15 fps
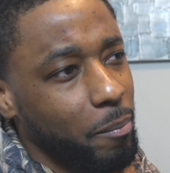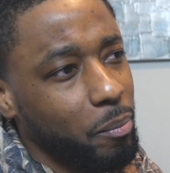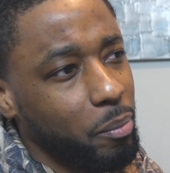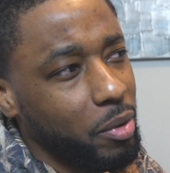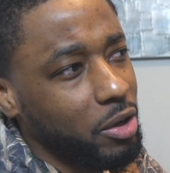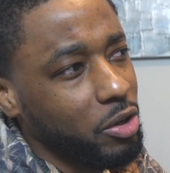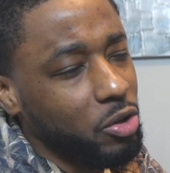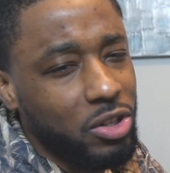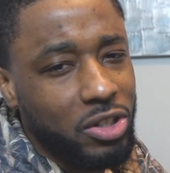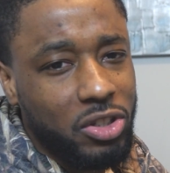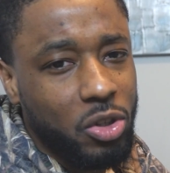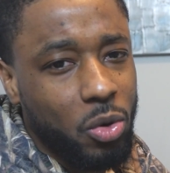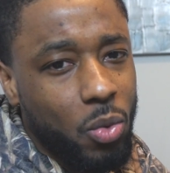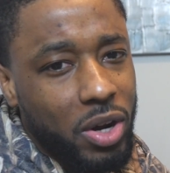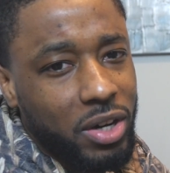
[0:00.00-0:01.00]
But you just
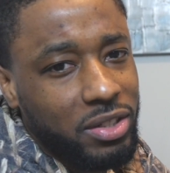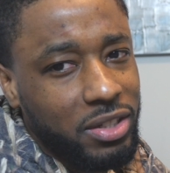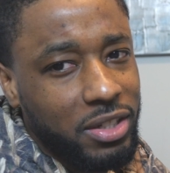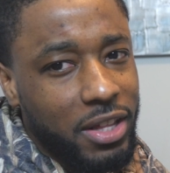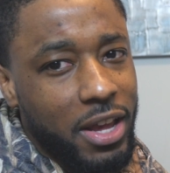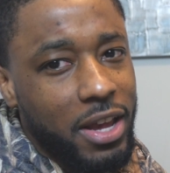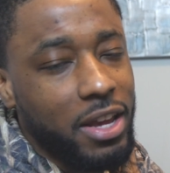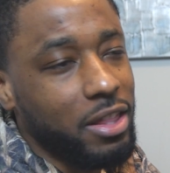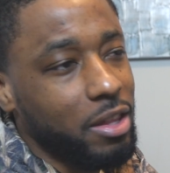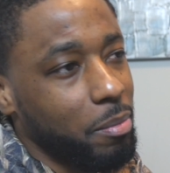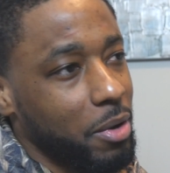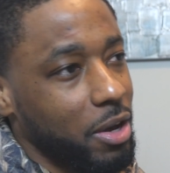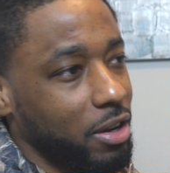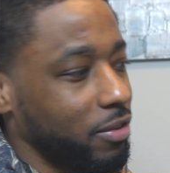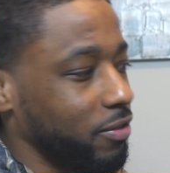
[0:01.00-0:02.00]
don't want to see that in the
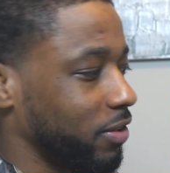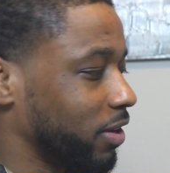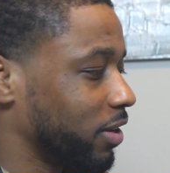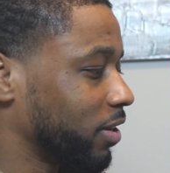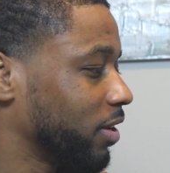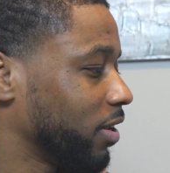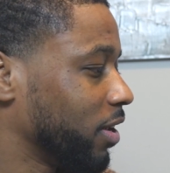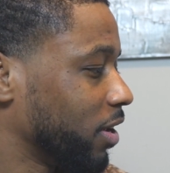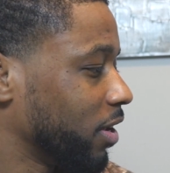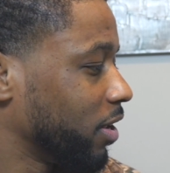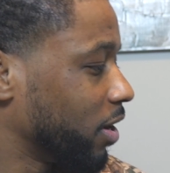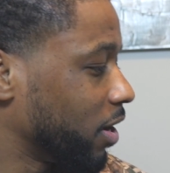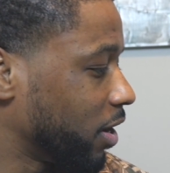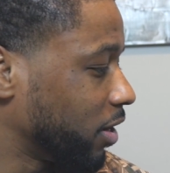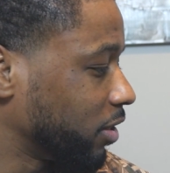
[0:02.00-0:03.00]
main event.
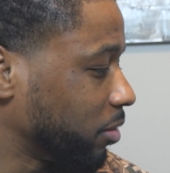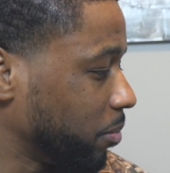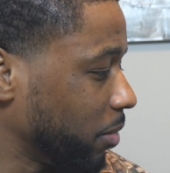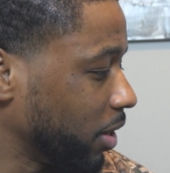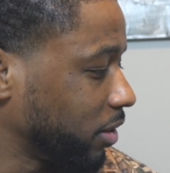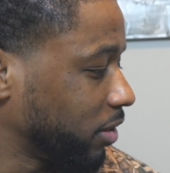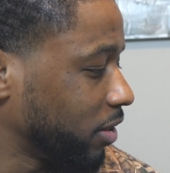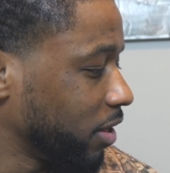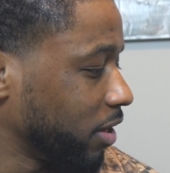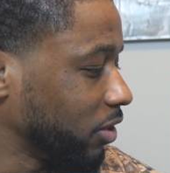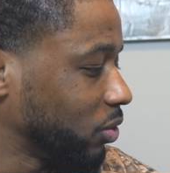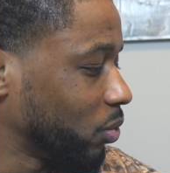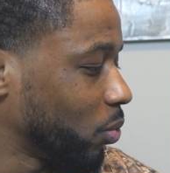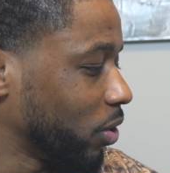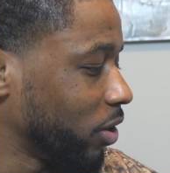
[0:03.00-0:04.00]
To make
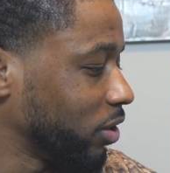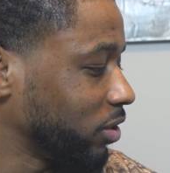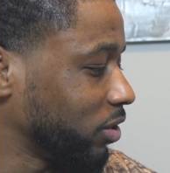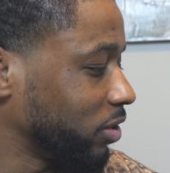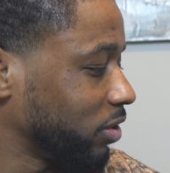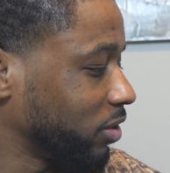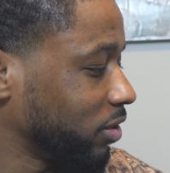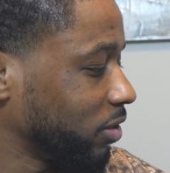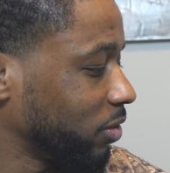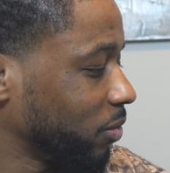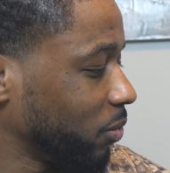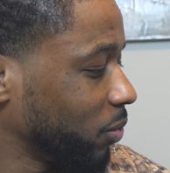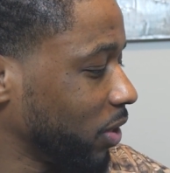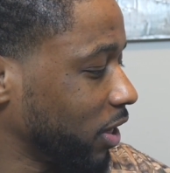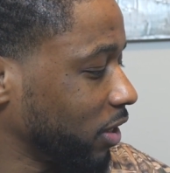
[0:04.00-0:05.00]
things worse,
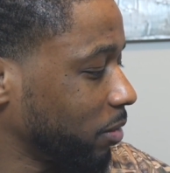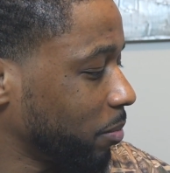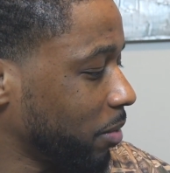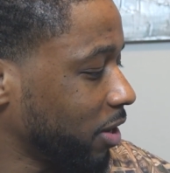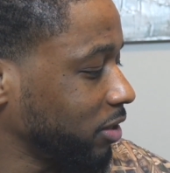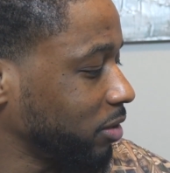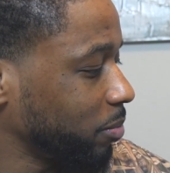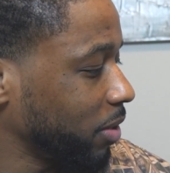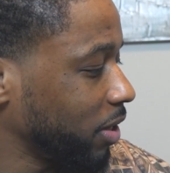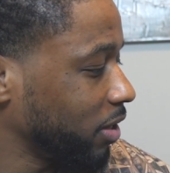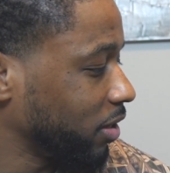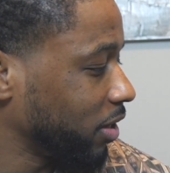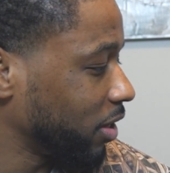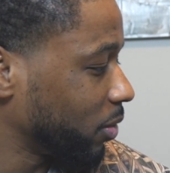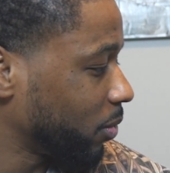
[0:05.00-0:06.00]
we got the boss man
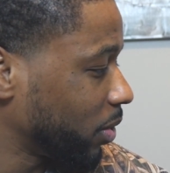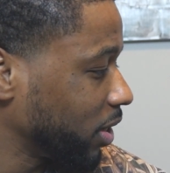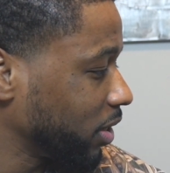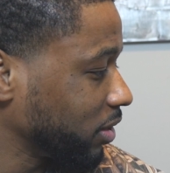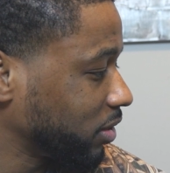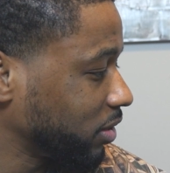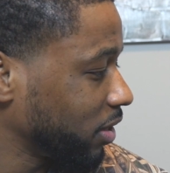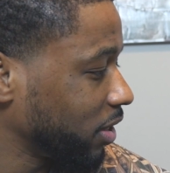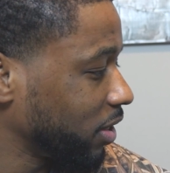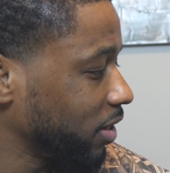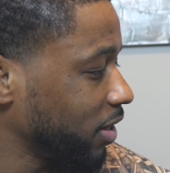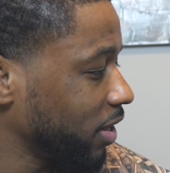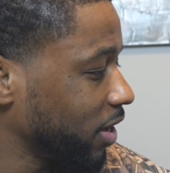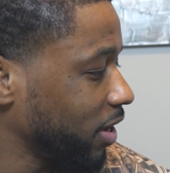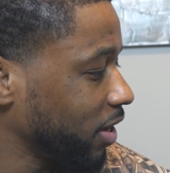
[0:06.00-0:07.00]
Dana White saying
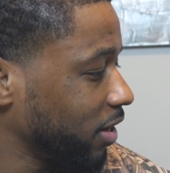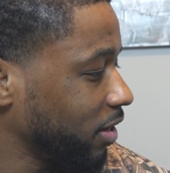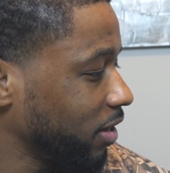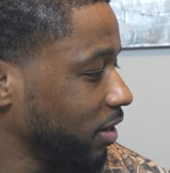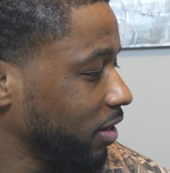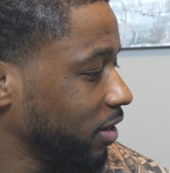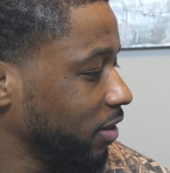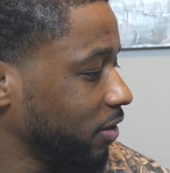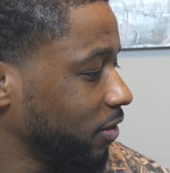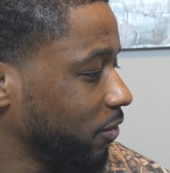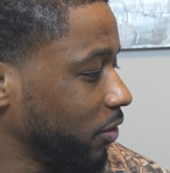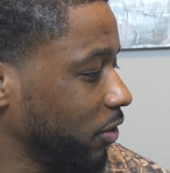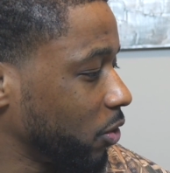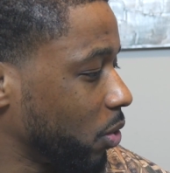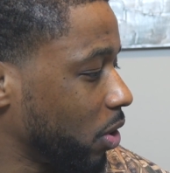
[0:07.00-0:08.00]
that for
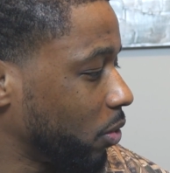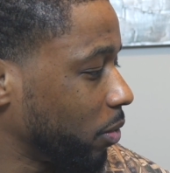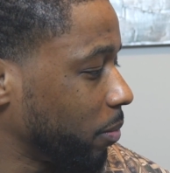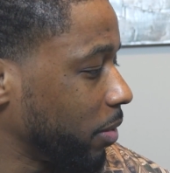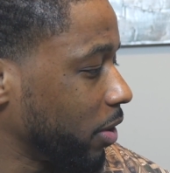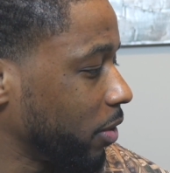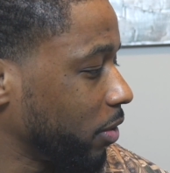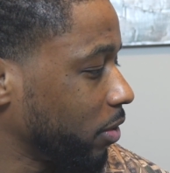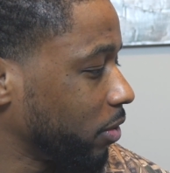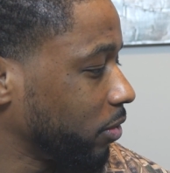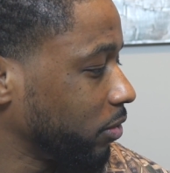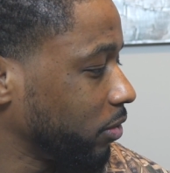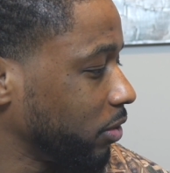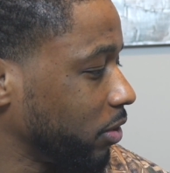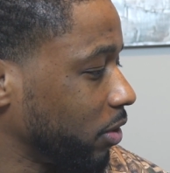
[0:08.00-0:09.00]
Yoel Romero,
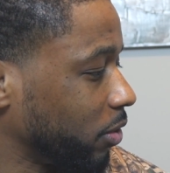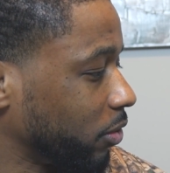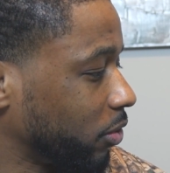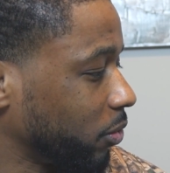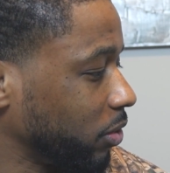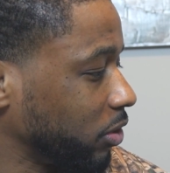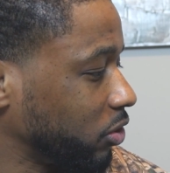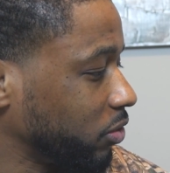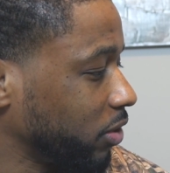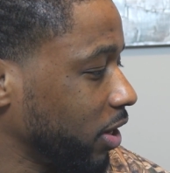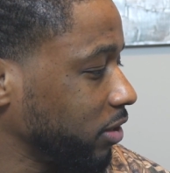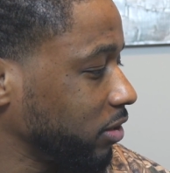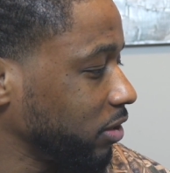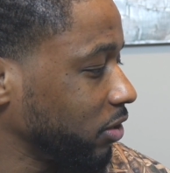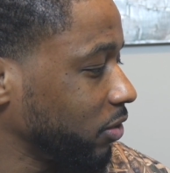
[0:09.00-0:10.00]
3
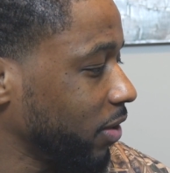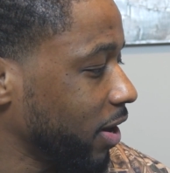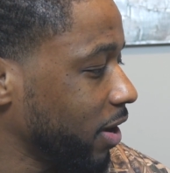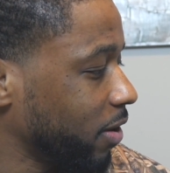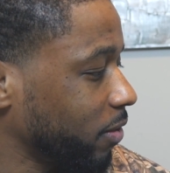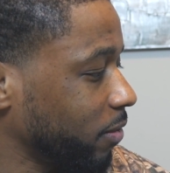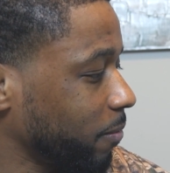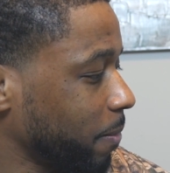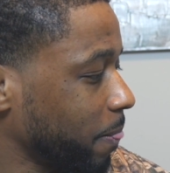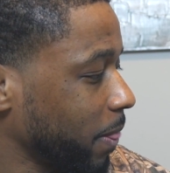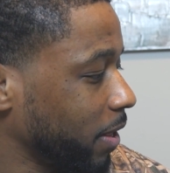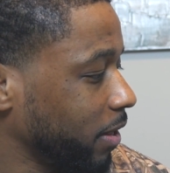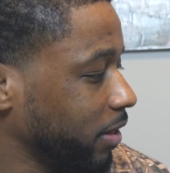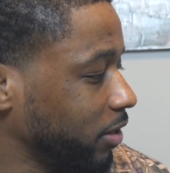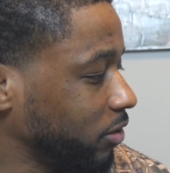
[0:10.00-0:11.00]
strikes and you're out.
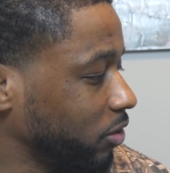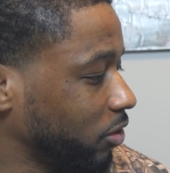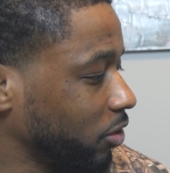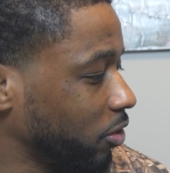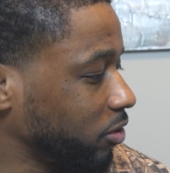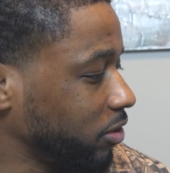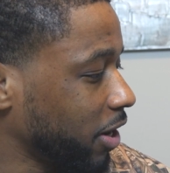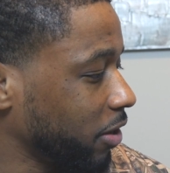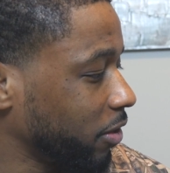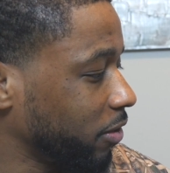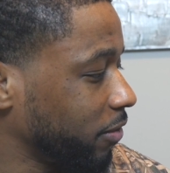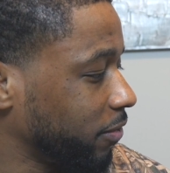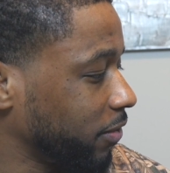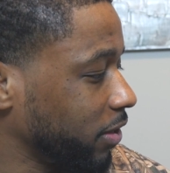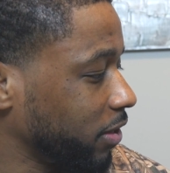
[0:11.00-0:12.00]
That's your 3rd title
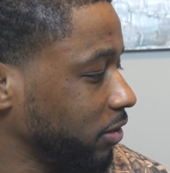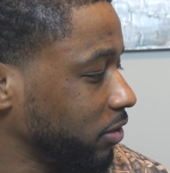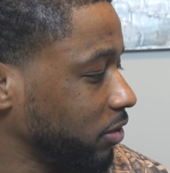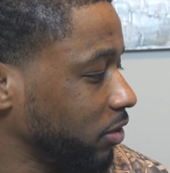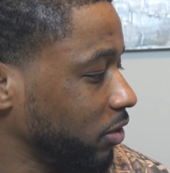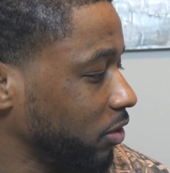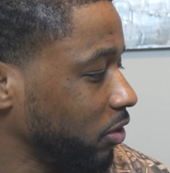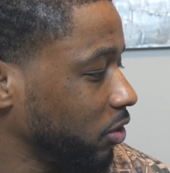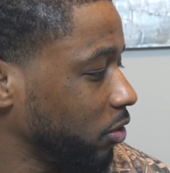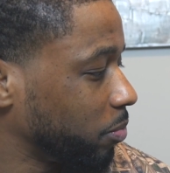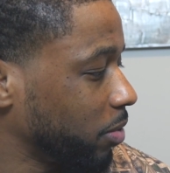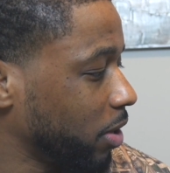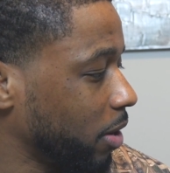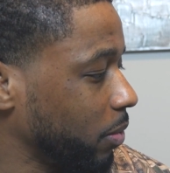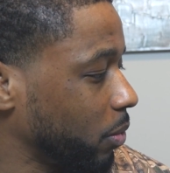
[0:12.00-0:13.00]
defense. You
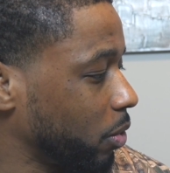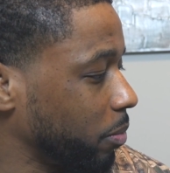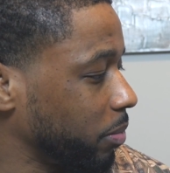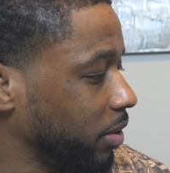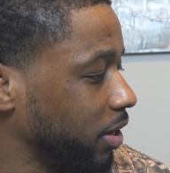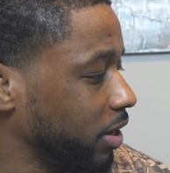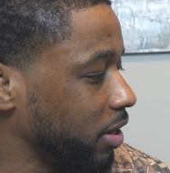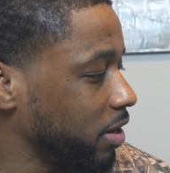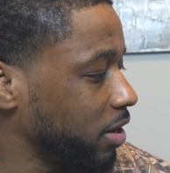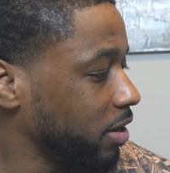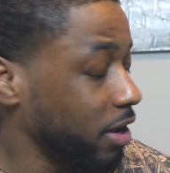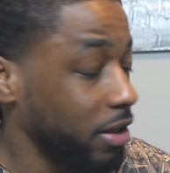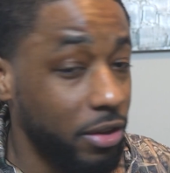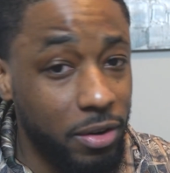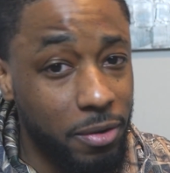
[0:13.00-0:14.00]
probably won't be getting
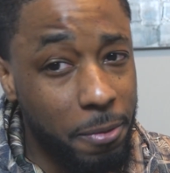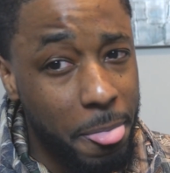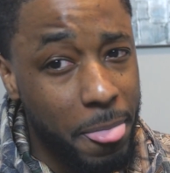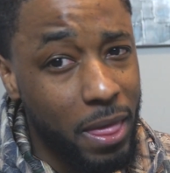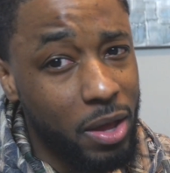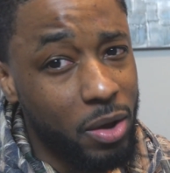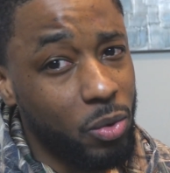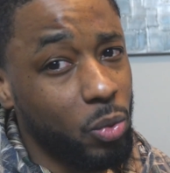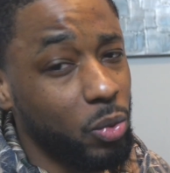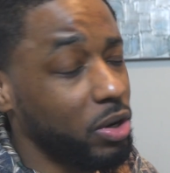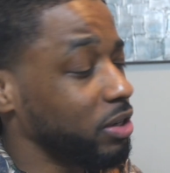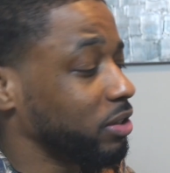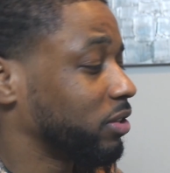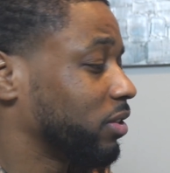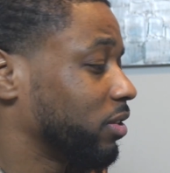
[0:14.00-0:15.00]
another.
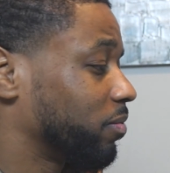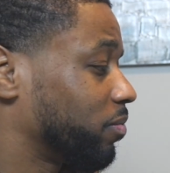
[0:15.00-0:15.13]
Which,